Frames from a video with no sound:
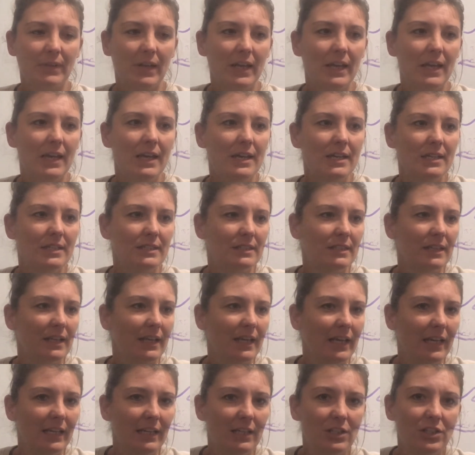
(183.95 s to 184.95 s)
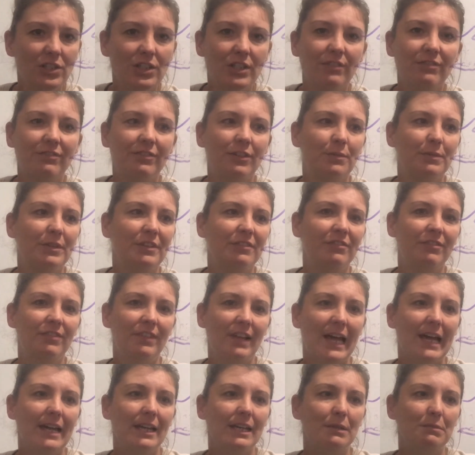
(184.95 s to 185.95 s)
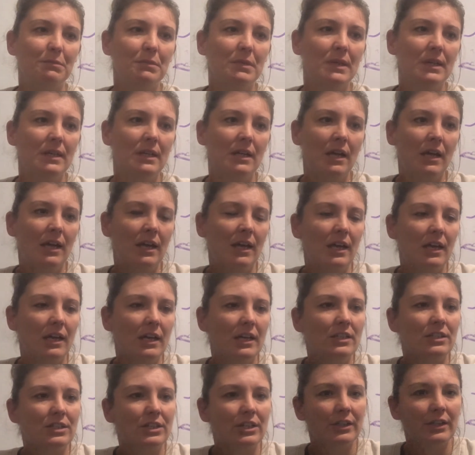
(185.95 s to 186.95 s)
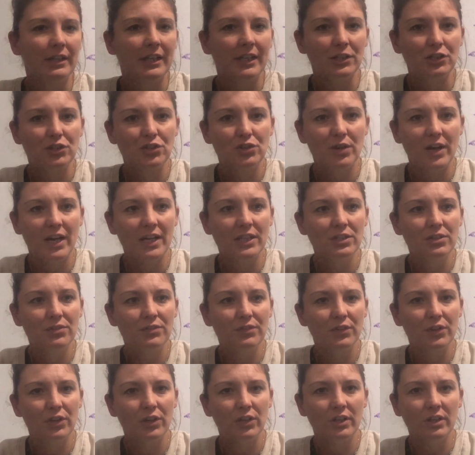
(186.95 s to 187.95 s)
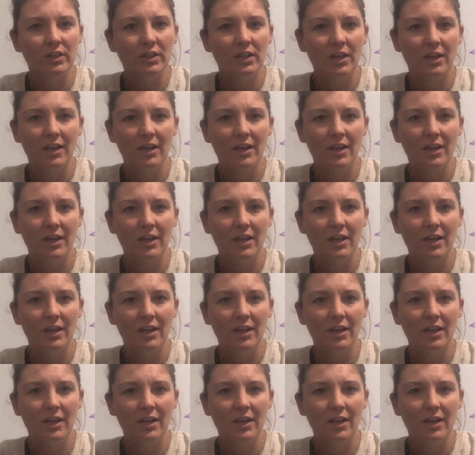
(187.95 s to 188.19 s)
is the energy from the flame is going to get transferred.